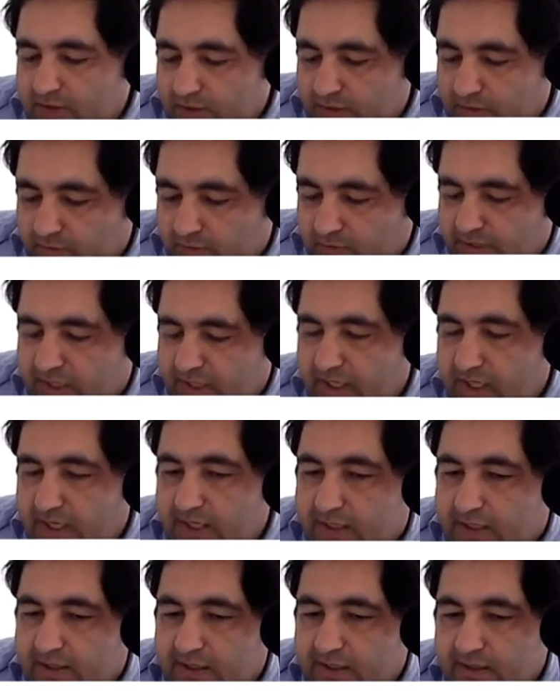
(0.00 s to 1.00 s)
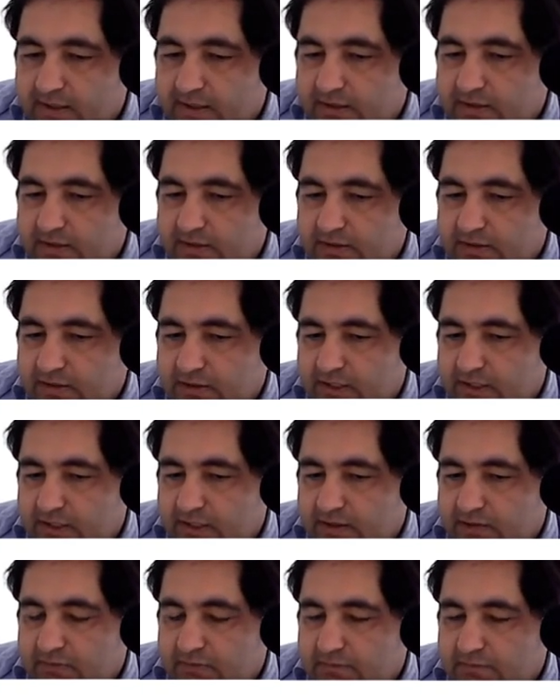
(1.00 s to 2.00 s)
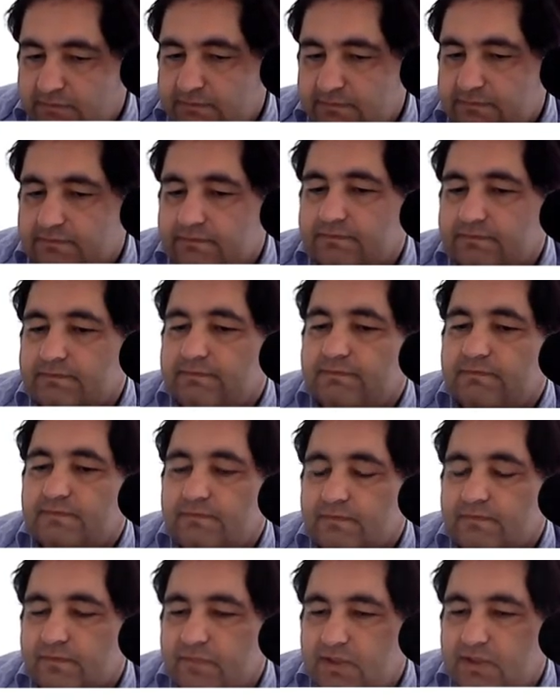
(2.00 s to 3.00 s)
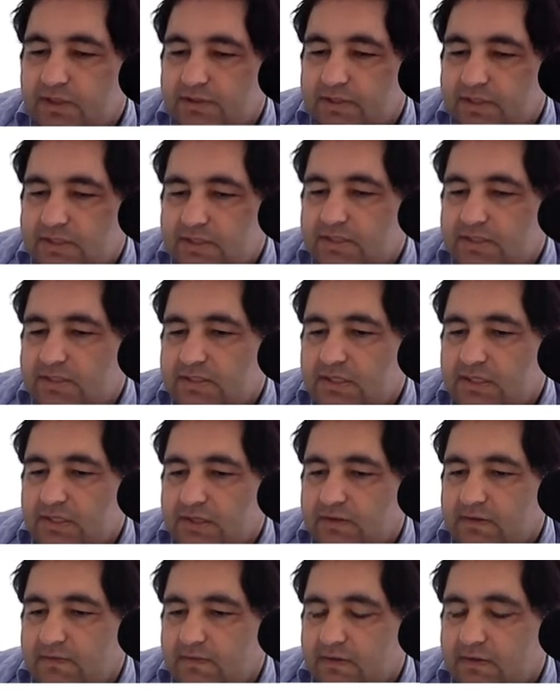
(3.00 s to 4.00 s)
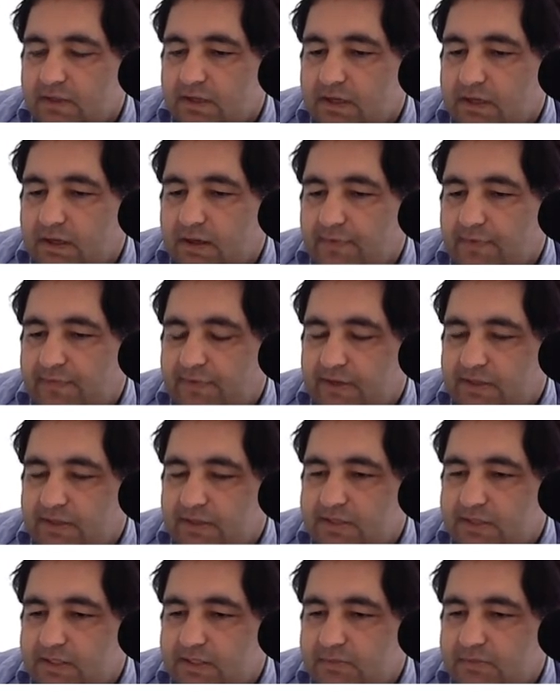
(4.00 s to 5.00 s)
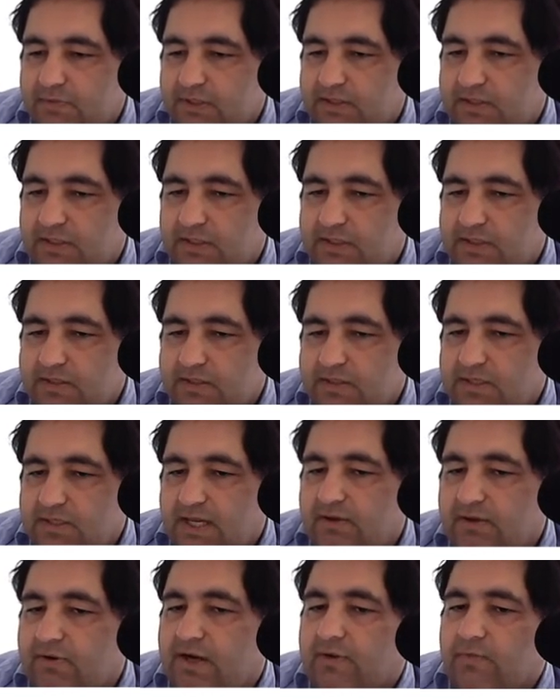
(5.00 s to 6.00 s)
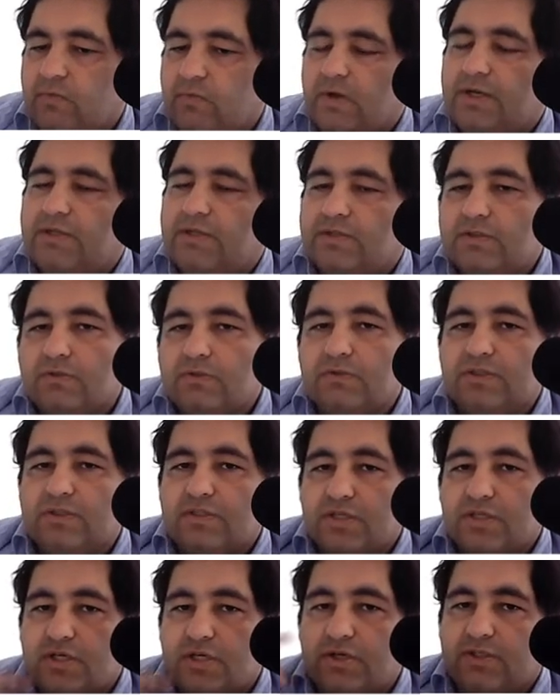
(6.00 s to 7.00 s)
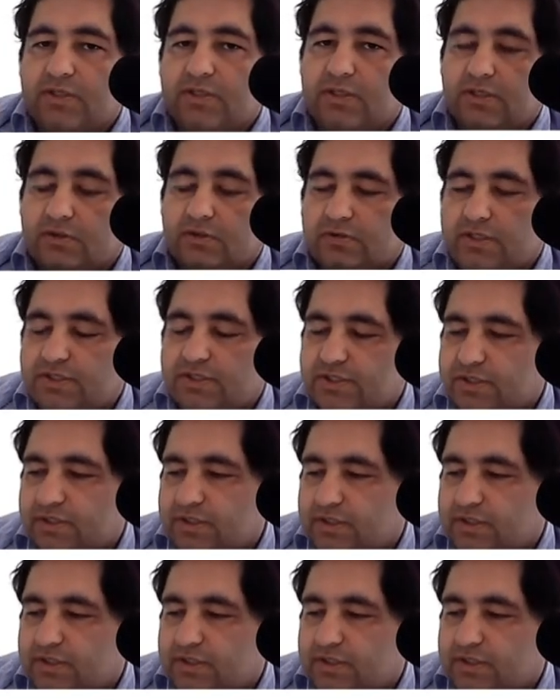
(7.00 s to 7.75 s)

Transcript: Okay, Now, this is the things that we did. Now I wanted to turn the question